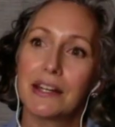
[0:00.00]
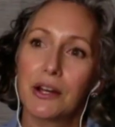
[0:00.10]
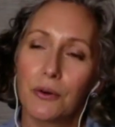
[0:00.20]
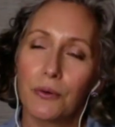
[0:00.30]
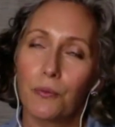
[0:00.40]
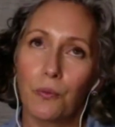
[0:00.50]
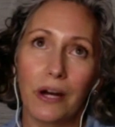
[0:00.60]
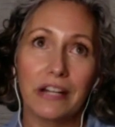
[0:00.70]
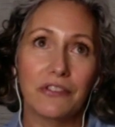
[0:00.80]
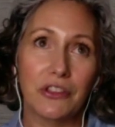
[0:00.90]
one of the
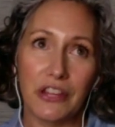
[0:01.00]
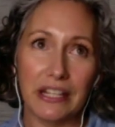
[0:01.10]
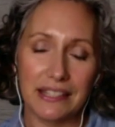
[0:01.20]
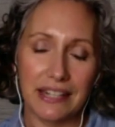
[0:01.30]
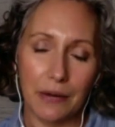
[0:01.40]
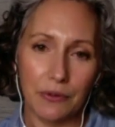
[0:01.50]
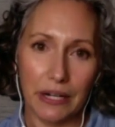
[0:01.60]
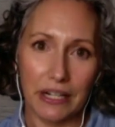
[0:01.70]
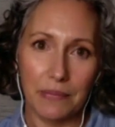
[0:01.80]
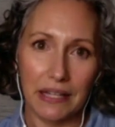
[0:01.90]
things that I would
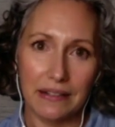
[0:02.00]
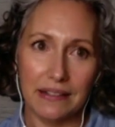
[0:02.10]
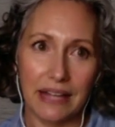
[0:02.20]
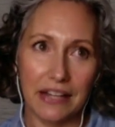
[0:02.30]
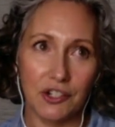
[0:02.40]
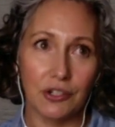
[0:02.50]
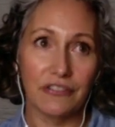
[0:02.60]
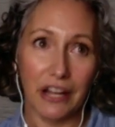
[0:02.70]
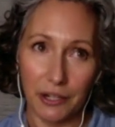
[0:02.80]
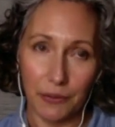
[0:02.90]
recommend as you're
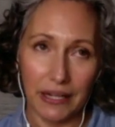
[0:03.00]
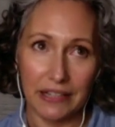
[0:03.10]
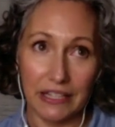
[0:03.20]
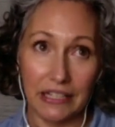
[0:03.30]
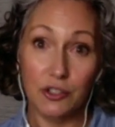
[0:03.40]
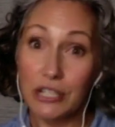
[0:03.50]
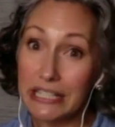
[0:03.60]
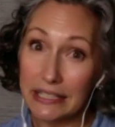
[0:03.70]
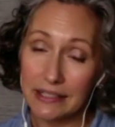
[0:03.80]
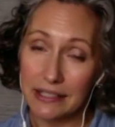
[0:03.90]
evaluating the
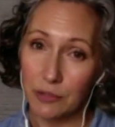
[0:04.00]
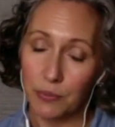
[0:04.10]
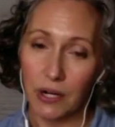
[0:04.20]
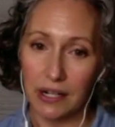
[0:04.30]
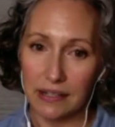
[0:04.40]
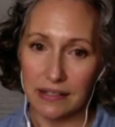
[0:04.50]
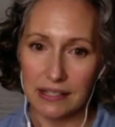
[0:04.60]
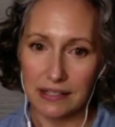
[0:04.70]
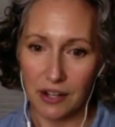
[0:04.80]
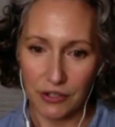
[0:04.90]
ingredients in your products is
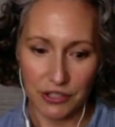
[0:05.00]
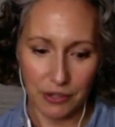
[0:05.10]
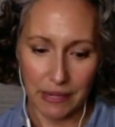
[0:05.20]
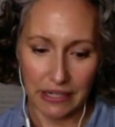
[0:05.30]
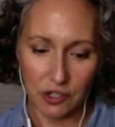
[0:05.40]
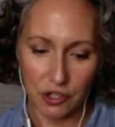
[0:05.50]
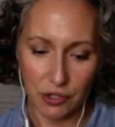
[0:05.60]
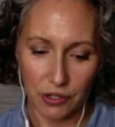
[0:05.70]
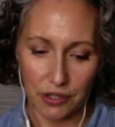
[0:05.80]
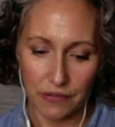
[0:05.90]
also making
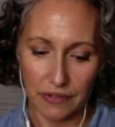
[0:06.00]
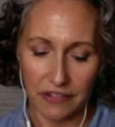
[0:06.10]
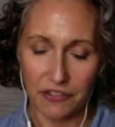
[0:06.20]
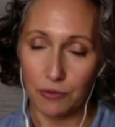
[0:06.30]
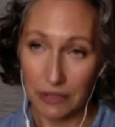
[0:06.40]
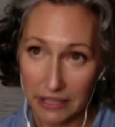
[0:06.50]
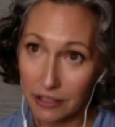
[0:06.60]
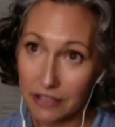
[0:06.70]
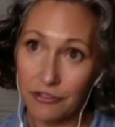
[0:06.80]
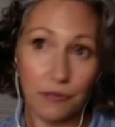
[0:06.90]
sure, if you're really looking
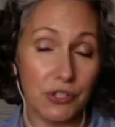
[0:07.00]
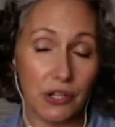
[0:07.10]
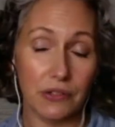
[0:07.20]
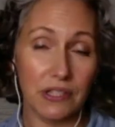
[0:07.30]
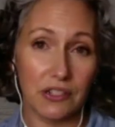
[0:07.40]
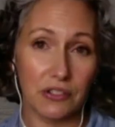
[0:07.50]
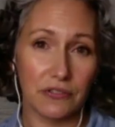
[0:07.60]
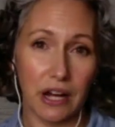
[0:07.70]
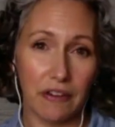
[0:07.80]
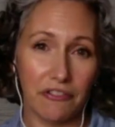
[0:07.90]
for results, that you've
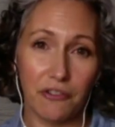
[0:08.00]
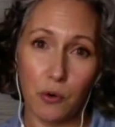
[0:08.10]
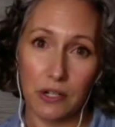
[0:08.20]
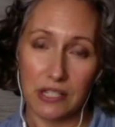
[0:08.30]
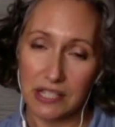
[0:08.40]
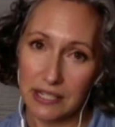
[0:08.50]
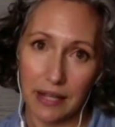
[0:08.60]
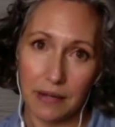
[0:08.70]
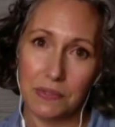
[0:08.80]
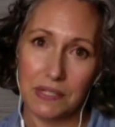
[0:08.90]
got four
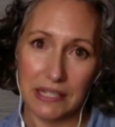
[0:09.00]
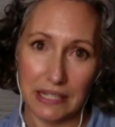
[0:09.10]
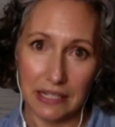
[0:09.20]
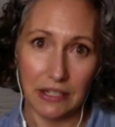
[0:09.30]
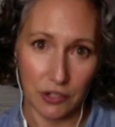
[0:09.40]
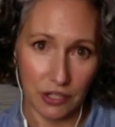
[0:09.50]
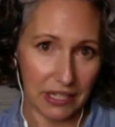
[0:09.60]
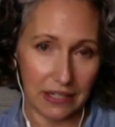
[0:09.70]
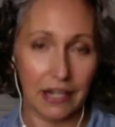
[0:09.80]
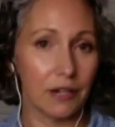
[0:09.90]
steps in your
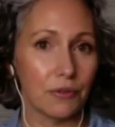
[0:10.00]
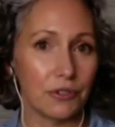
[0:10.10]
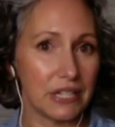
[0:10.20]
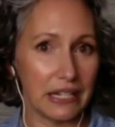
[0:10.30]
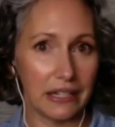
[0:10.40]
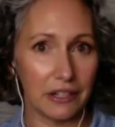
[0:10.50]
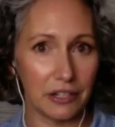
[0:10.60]
skincare routine, that you've